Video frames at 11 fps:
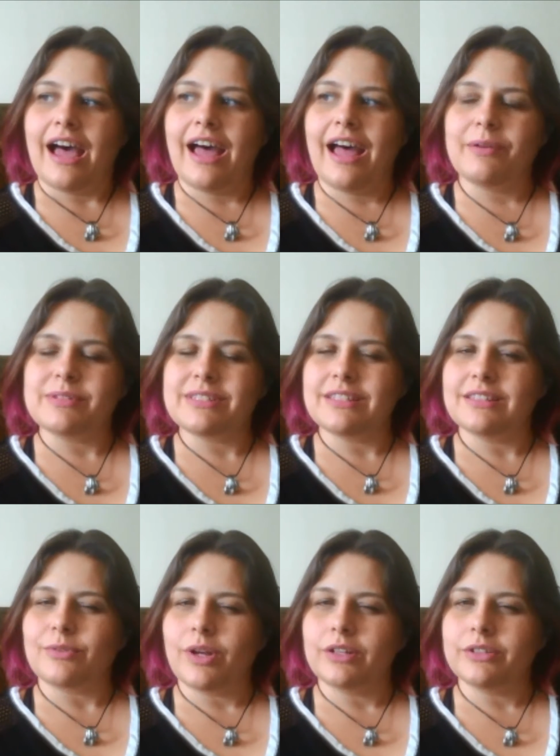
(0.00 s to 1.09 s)
I was in
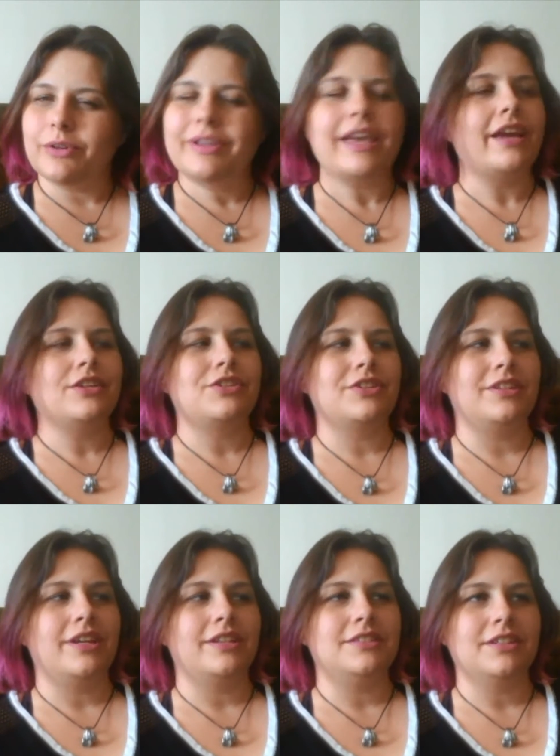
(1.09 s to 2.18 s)
the wrong location
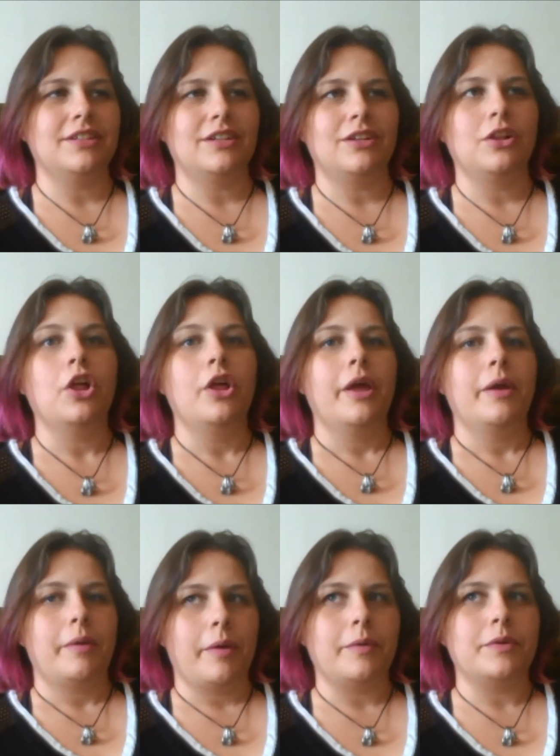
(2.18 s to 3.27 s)
until
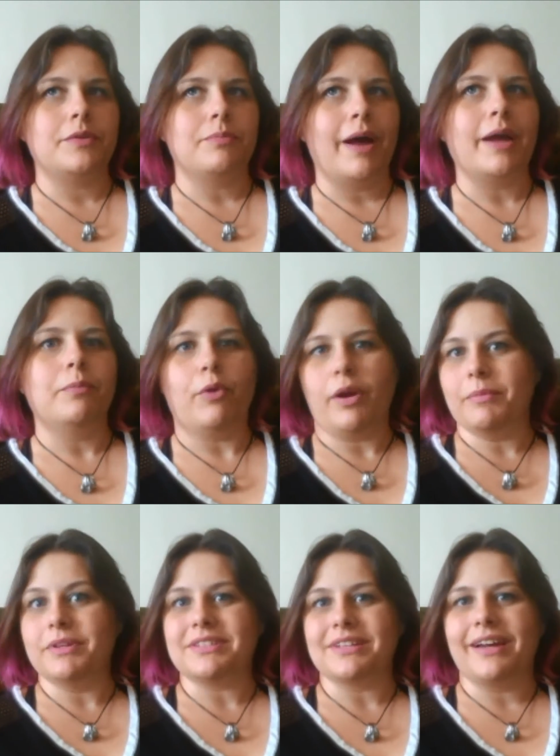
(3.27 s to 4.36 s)
it was my
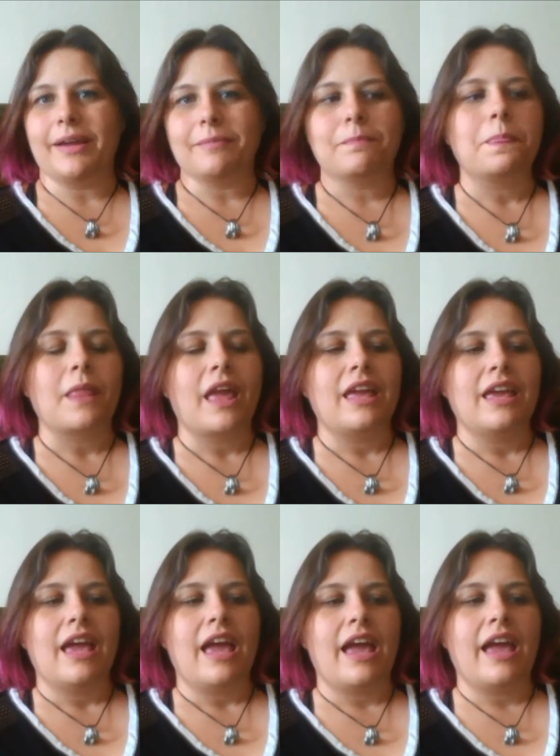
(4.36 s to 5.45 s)
appointment time.
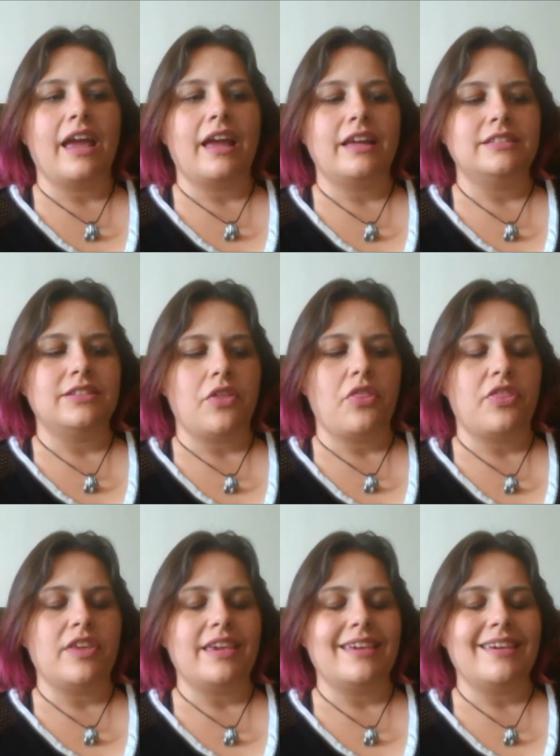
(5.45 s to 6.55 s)
And
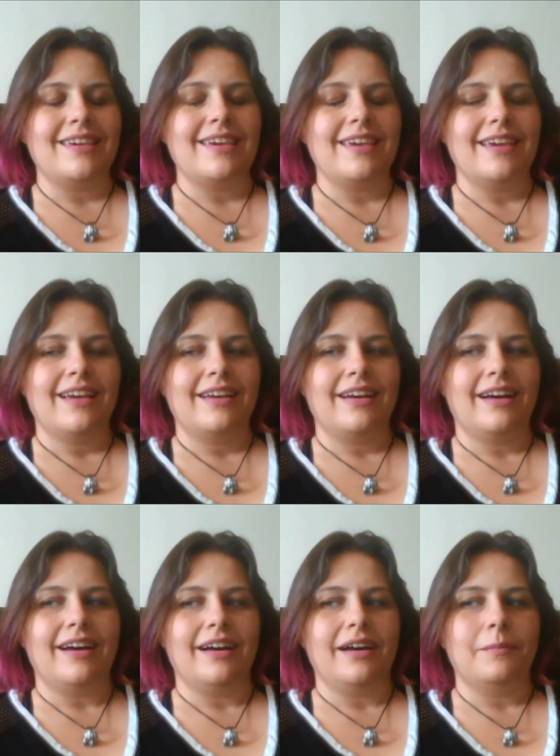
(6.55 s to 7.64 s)
the
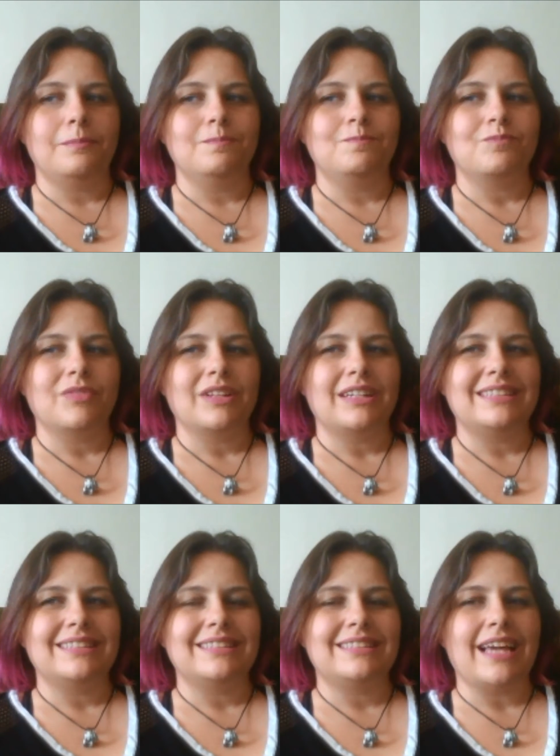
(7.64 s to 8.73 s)

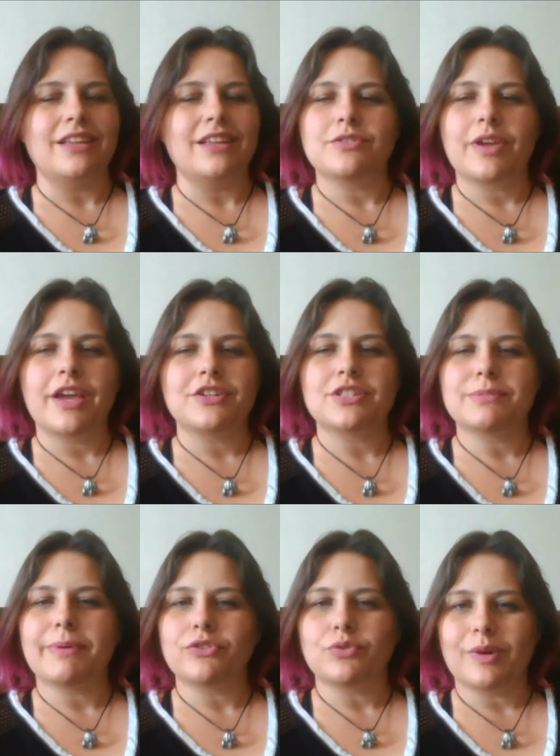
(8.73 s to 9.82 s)
Dallas location's
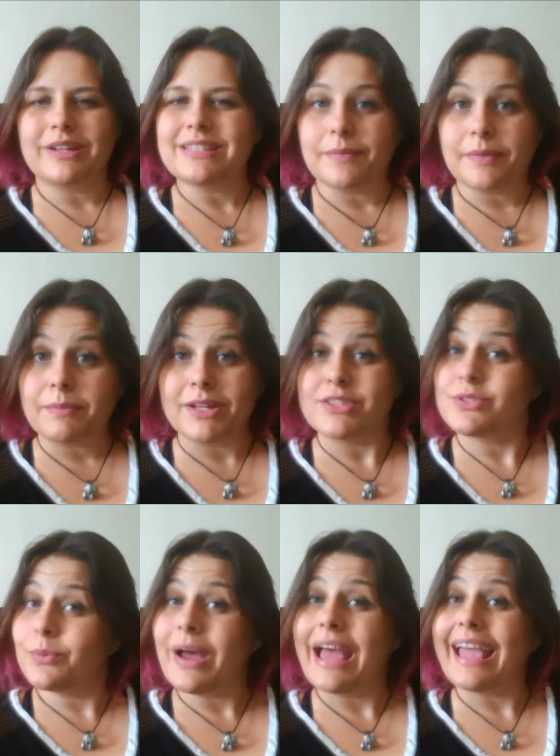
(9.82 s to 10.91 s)
about 20-something minutes
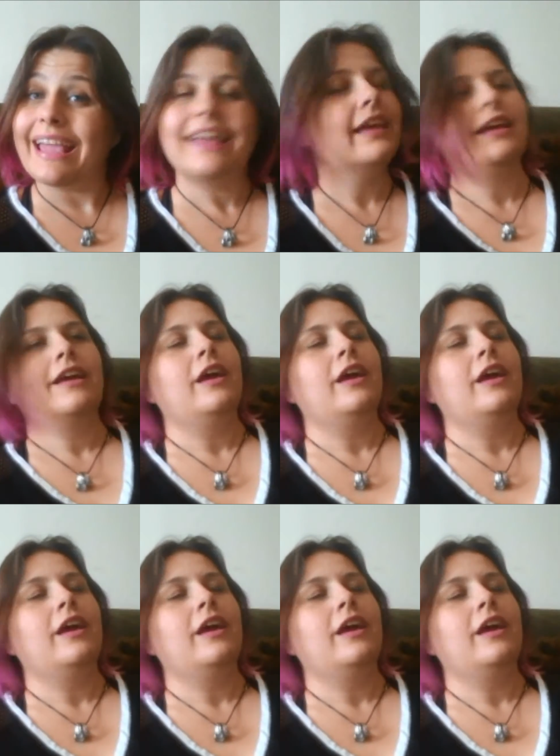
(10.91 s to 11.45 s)
away.